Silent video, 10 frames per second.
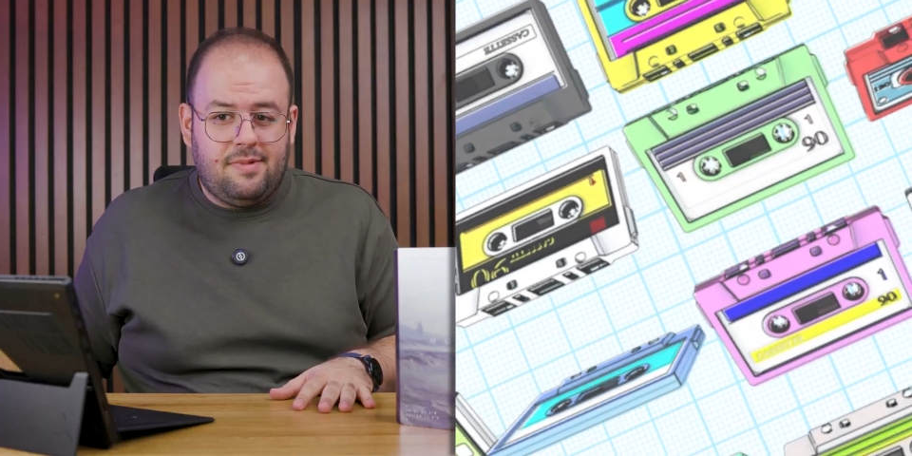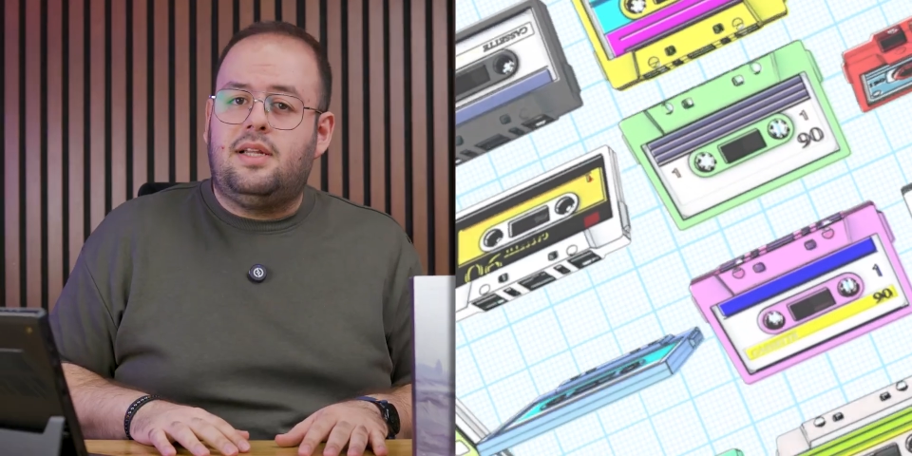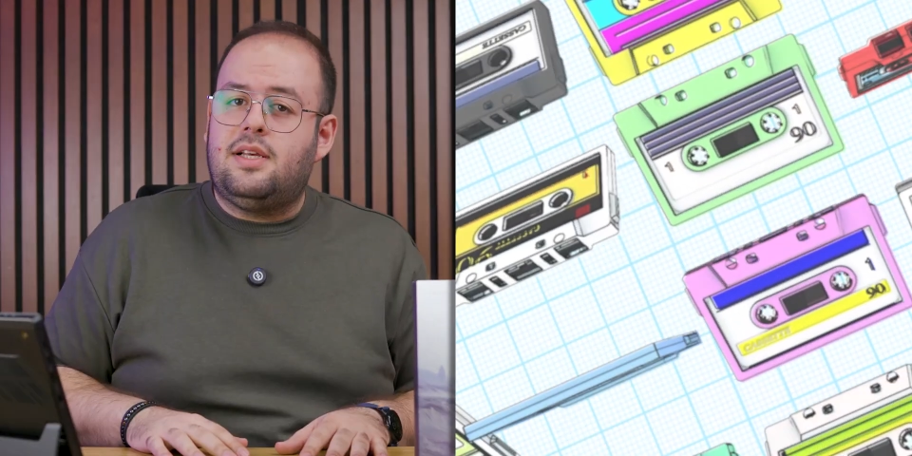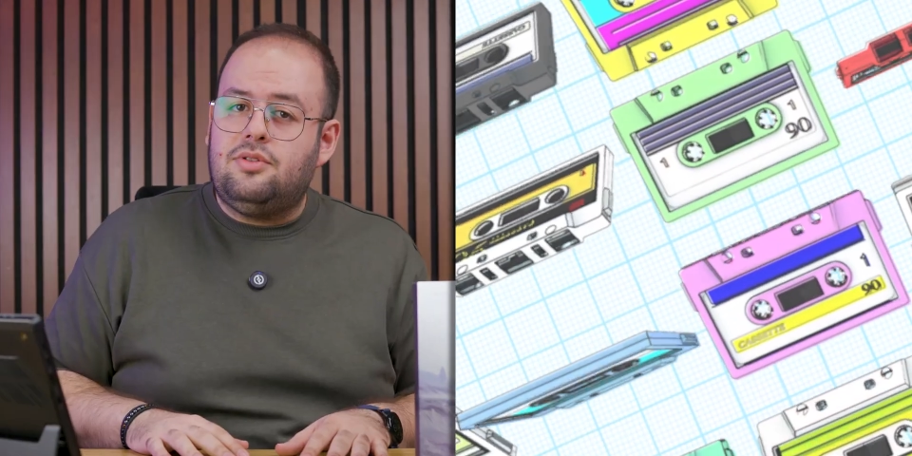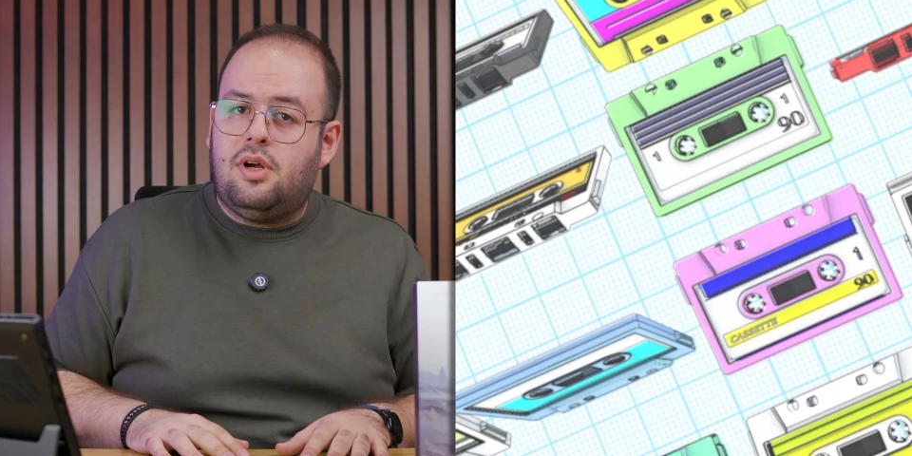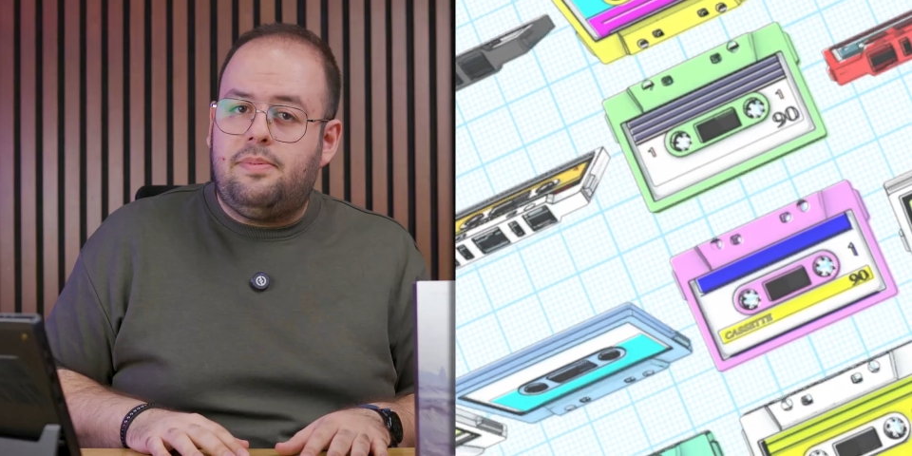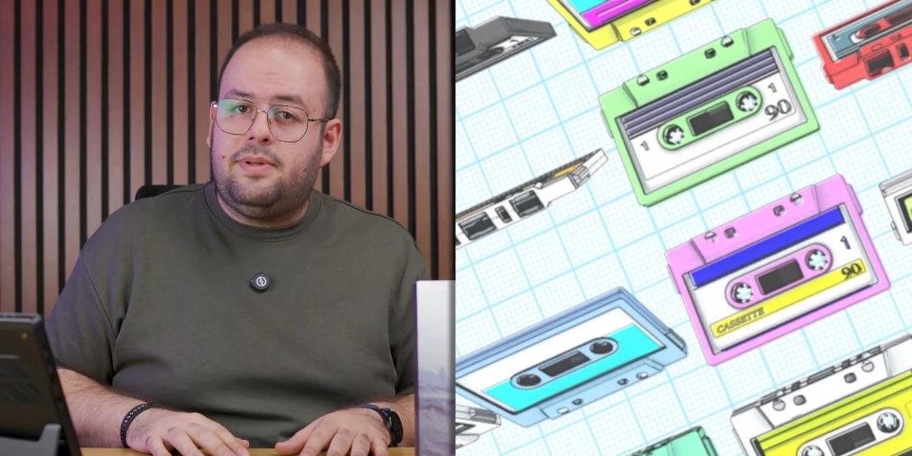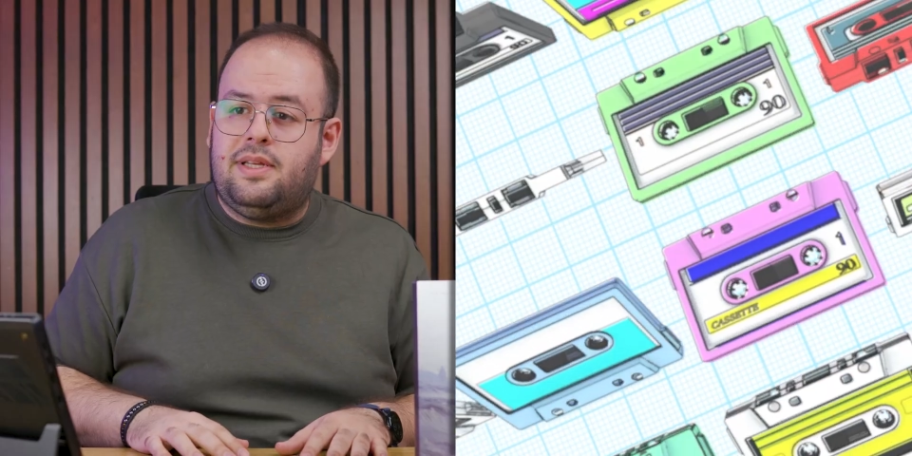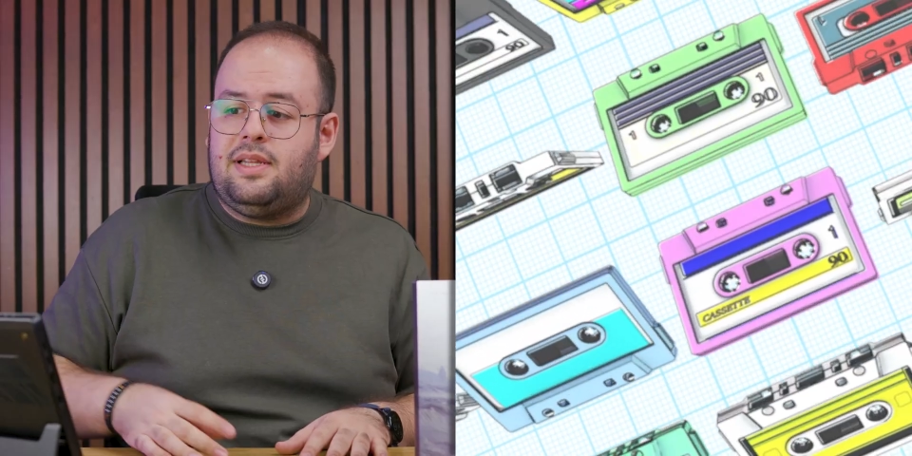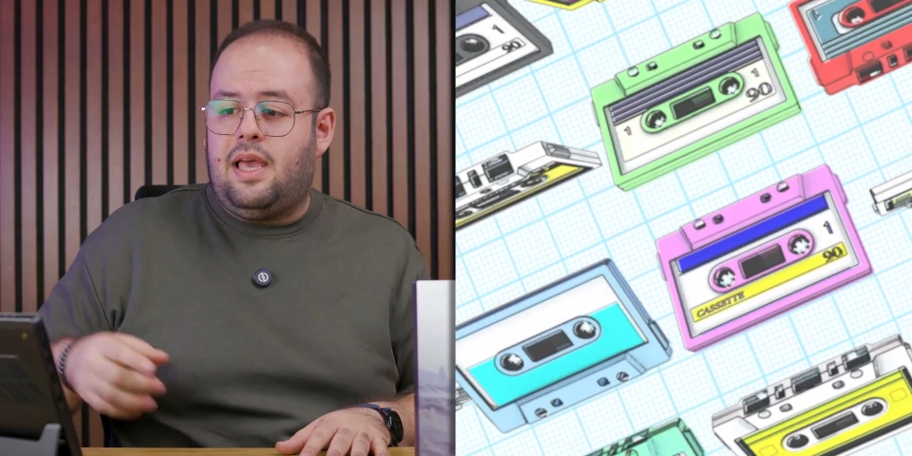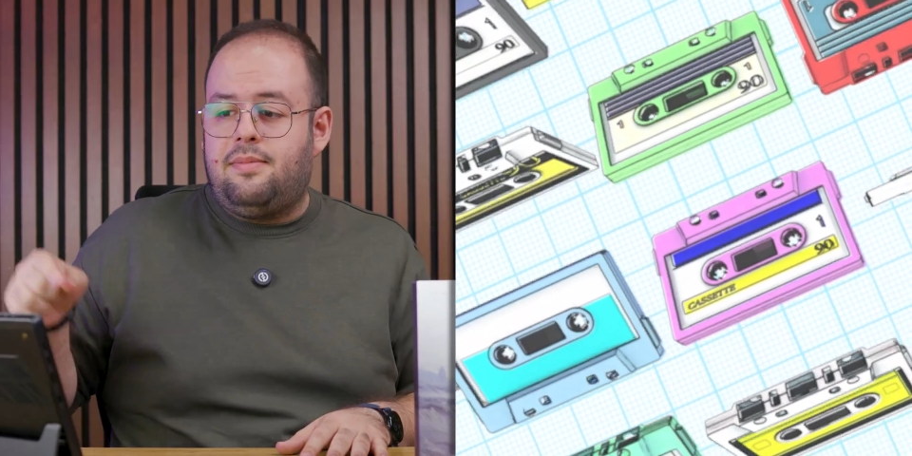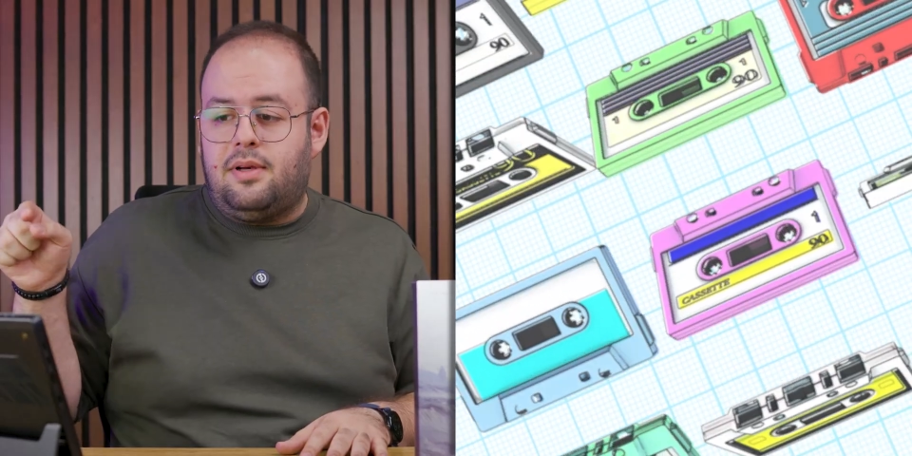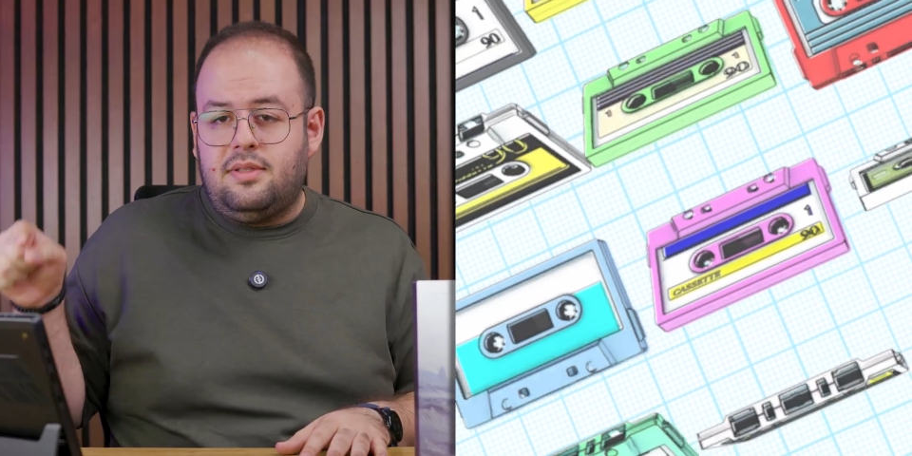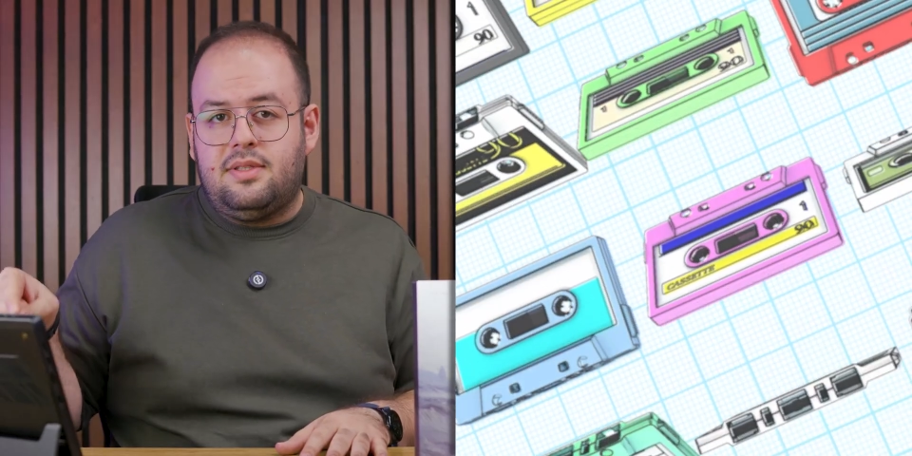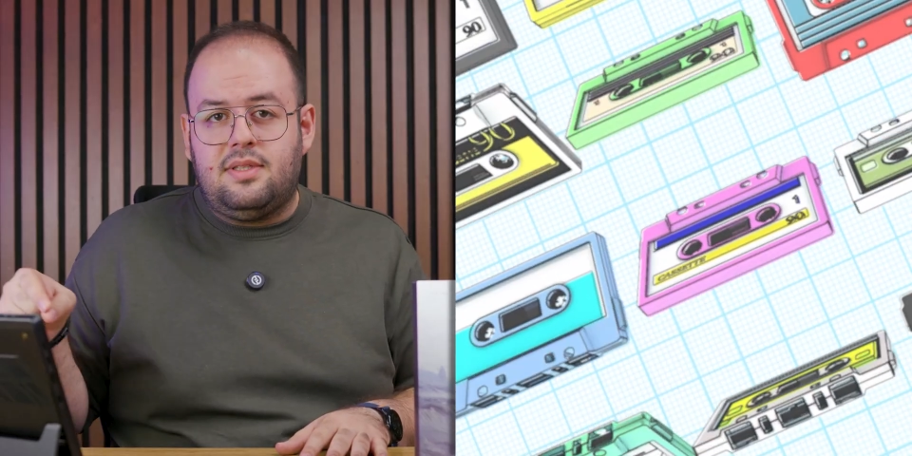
Tell us your opinion about this